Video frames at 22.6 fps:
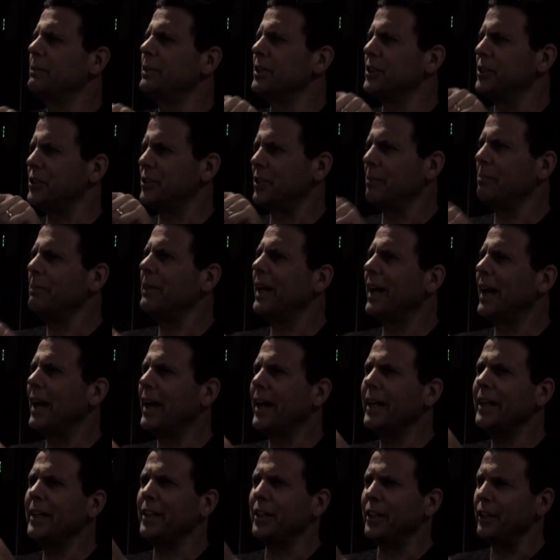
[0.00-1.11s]
Did some
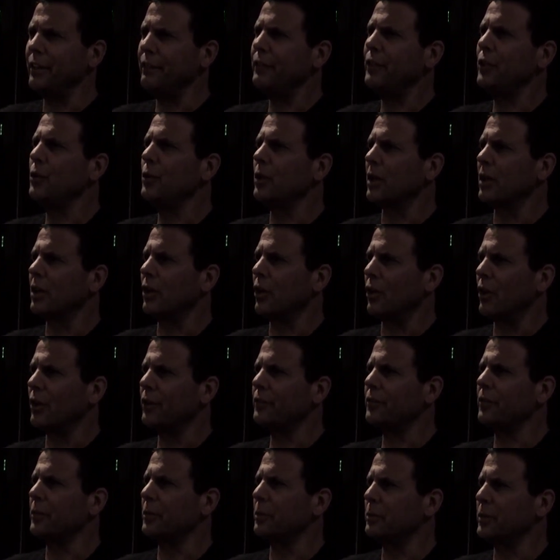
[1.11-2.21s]
guy give you a card
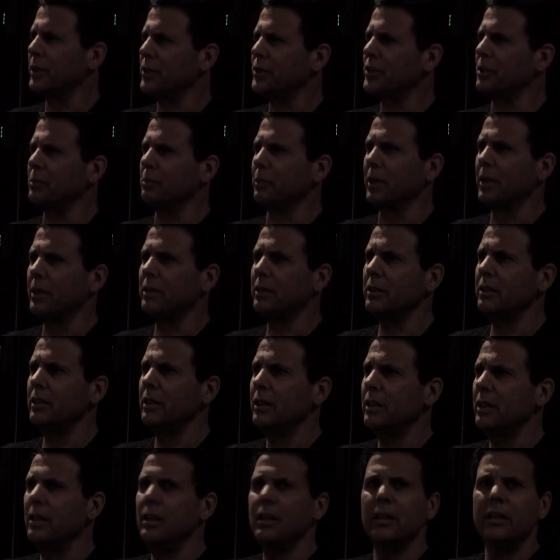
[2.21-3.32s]
from the Blessed Mother?
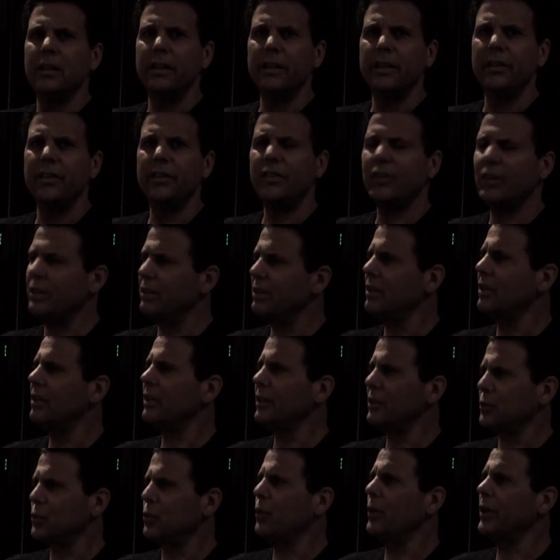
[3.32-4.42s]
He said, you know,
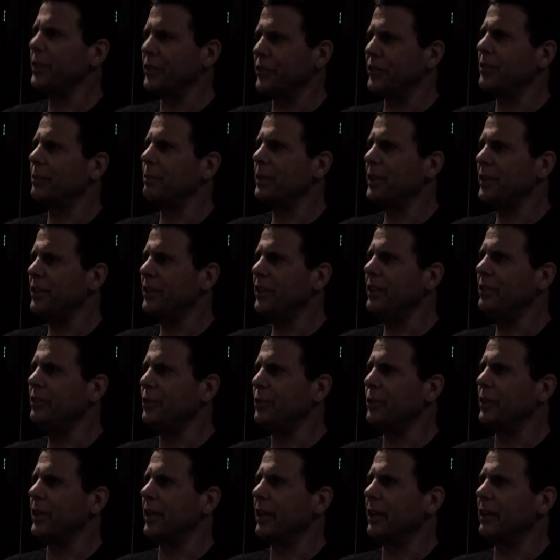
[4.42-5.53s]
it's weird. Somebody did
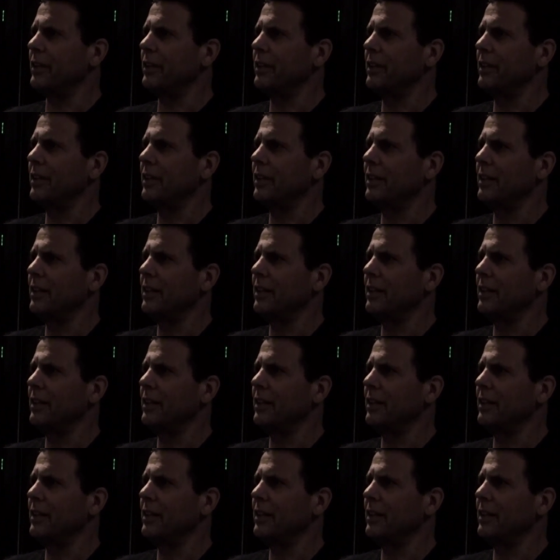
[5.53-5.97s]
do that.